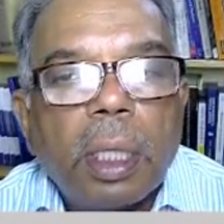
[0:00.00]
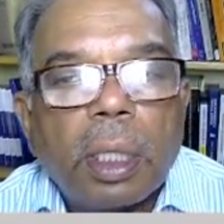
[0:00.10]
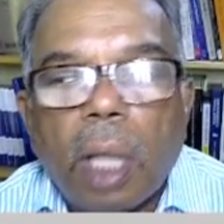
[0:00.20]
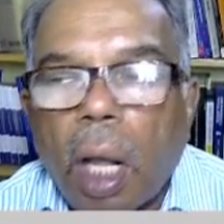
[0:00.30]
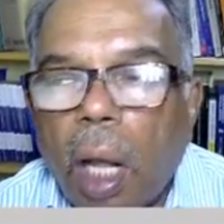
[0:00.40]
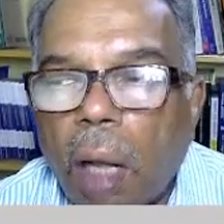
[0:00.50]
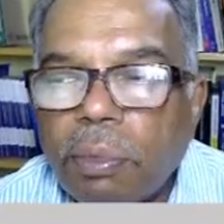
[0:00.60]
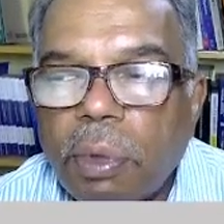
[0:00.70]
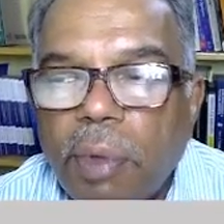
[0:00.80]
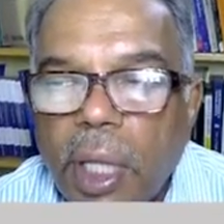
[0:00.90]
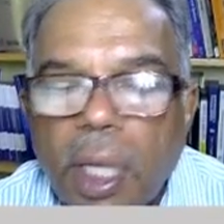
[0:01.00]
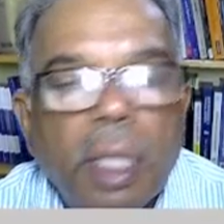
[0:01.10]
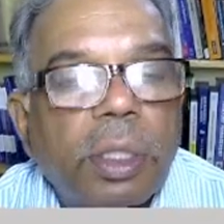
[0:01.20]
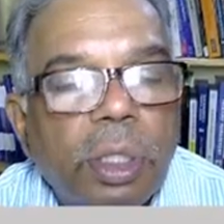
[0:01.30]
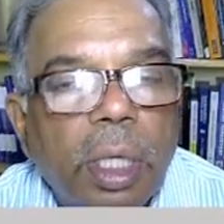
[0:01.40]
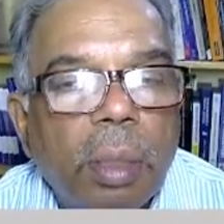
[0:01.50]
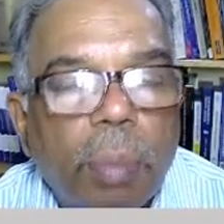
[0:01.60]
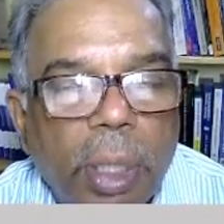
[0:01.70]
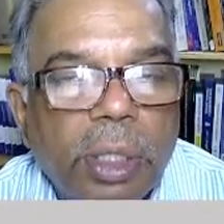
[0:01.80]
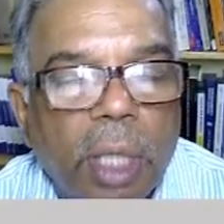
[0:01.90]
the half the variance
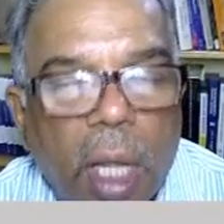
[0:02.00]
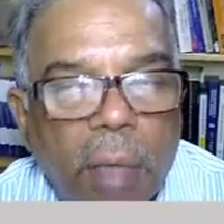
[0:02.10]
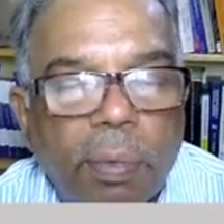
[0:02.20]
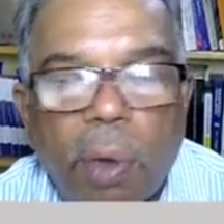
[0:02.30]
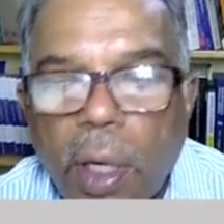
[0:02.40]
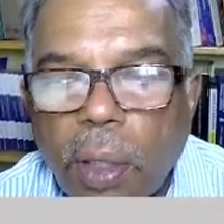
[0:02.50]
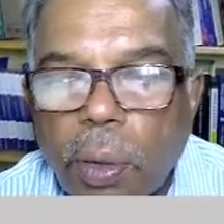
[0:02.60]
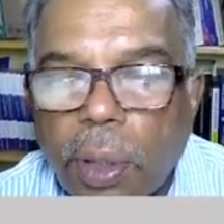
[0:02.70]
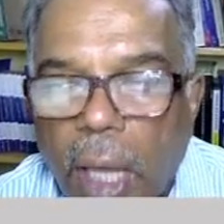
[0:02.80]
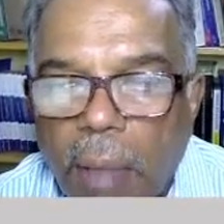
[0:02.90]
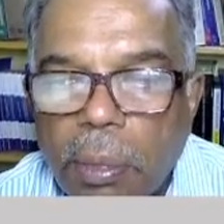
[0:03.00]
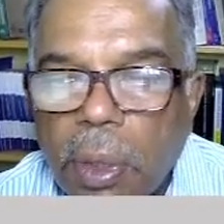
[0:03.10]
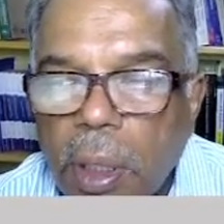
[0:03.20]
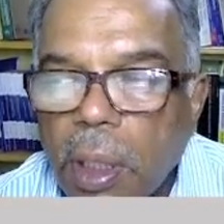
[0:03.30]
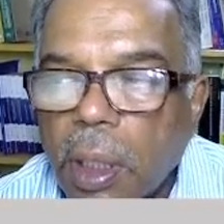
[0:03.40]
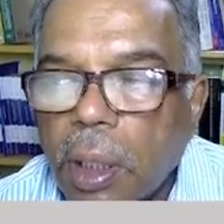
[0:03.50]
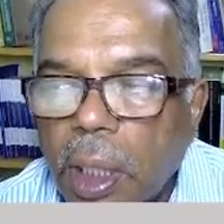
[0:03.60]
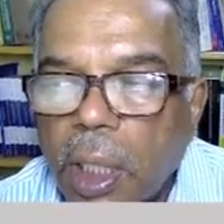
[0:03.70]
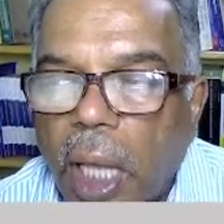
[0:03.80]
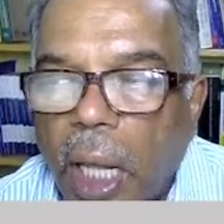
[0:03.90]
plus r of r into time.
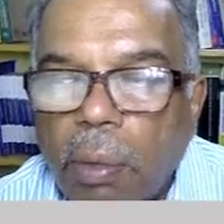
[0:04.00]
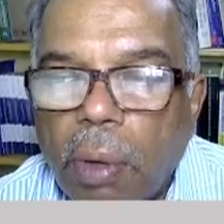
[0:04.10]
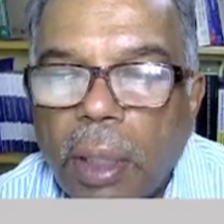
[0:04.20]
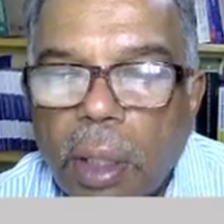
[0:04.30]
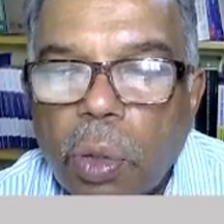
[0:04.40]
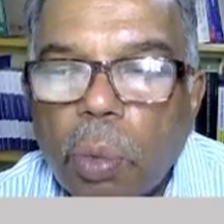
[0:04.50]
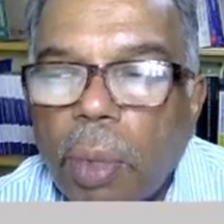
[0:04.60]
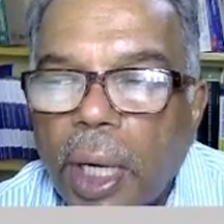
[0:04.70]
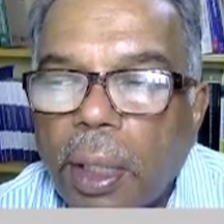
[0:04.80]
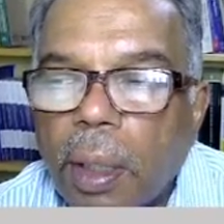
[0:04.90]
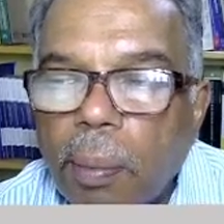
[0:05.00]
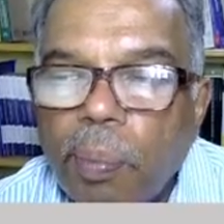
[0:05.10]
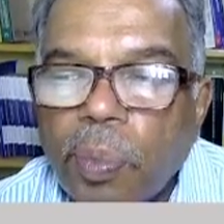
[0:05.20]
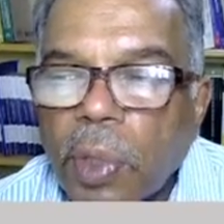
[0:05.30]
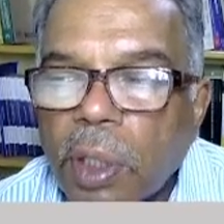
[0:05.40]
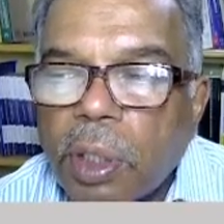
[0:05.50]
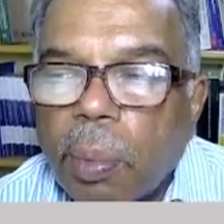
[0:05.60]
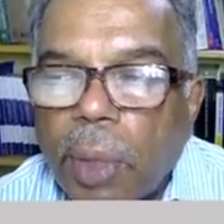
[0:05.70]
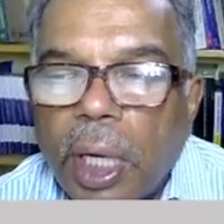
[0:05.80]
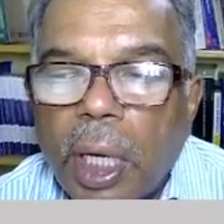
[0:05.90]
Then calculate the numerator
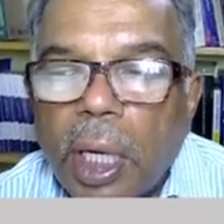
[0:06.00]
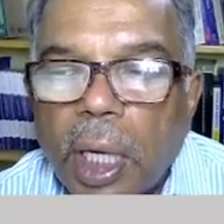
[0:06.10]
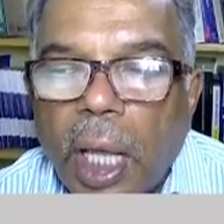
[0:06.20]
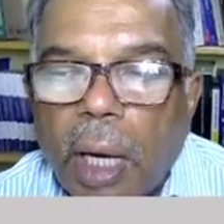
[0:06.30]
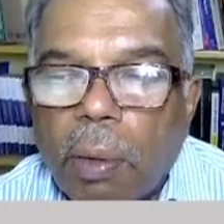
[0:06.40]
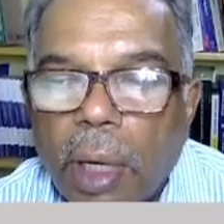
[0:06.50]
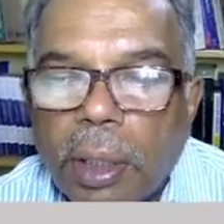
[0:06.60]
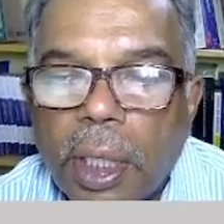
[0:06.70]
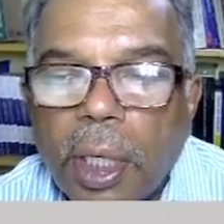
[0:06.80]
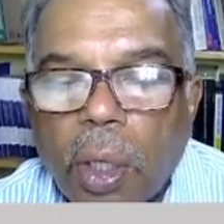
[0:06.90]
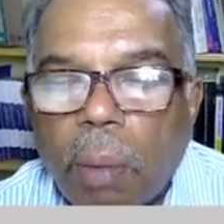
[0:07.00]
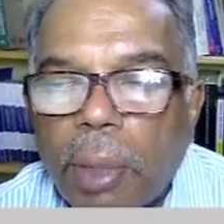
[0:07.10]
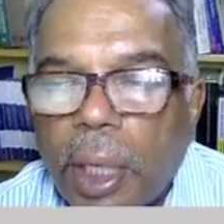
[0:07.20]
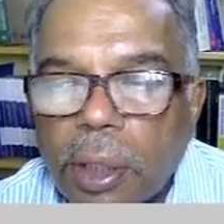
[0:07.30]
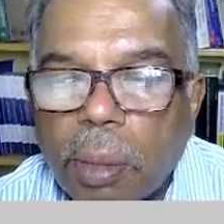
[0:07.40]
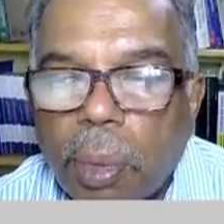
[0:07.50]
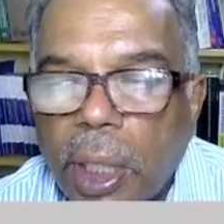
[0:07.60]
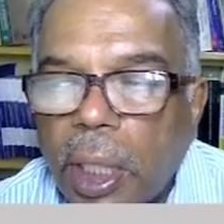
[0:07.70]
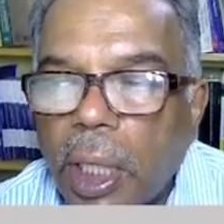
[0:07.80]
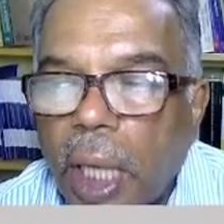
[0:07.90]
separately and calculate the denominator
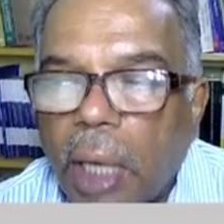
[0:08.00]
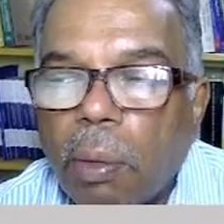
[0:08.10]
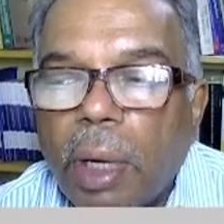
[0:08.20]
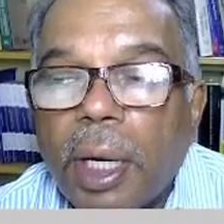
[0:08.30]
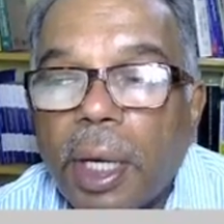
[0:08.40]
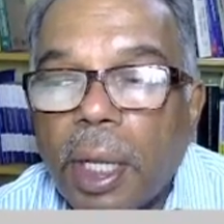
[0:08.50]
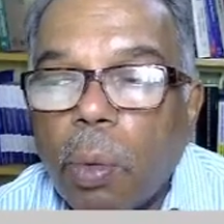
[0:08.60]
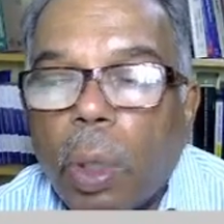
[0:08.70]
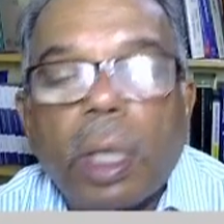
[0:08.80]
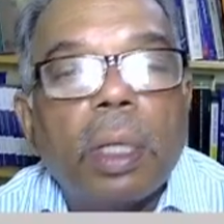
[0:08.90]
separately. Calculate d1.